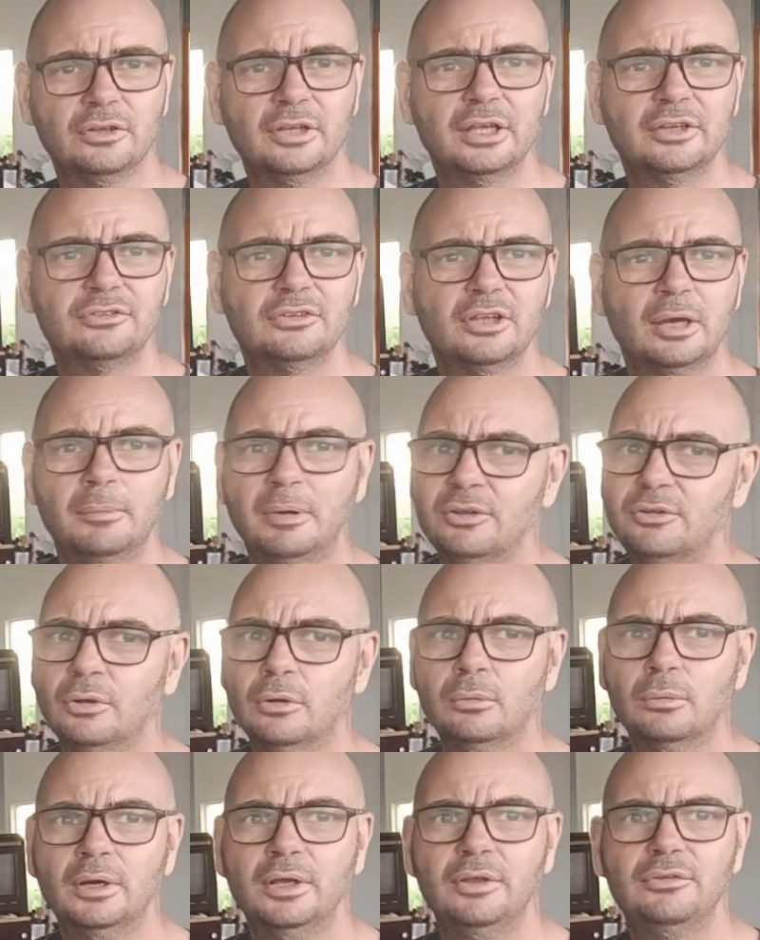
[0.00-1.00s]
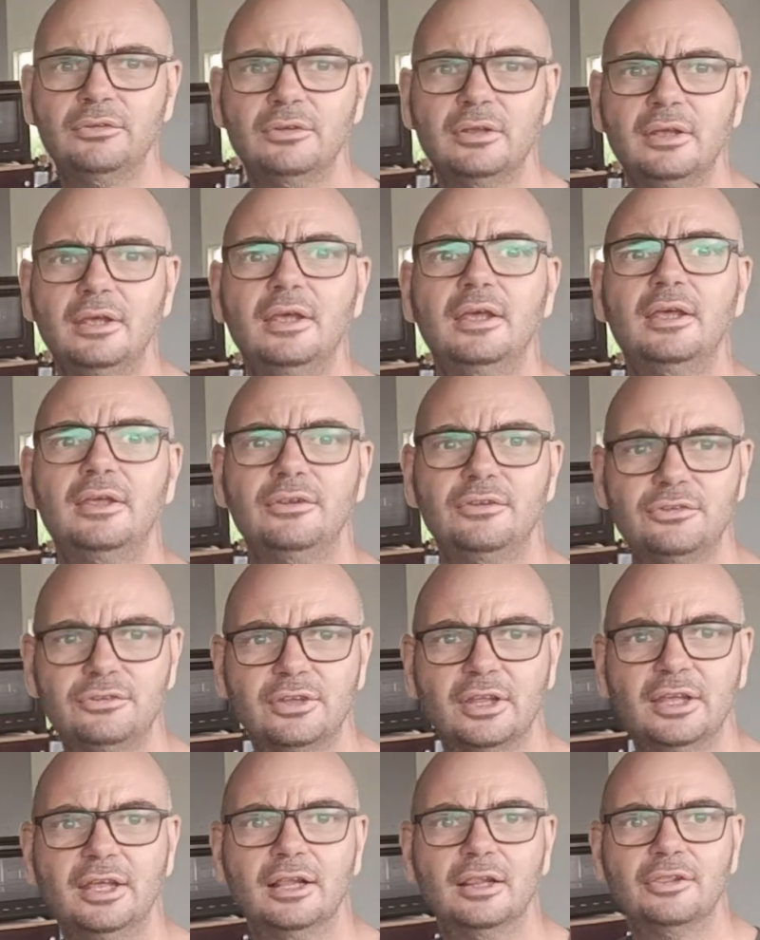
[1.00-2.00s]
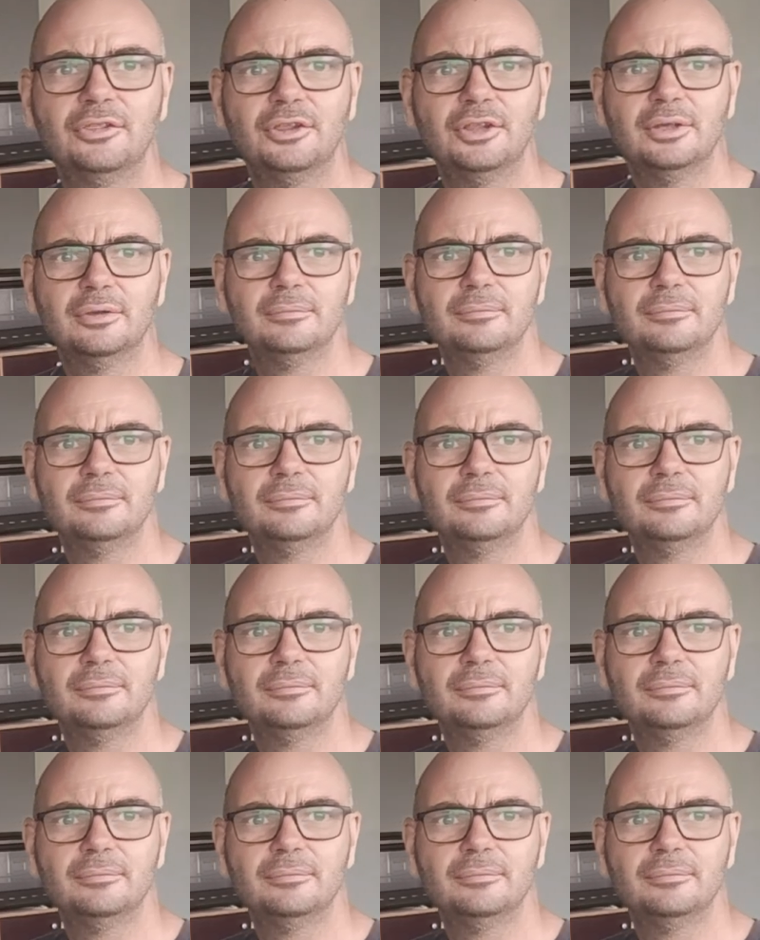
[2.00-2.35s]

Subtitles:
next time, as always, stay healthy.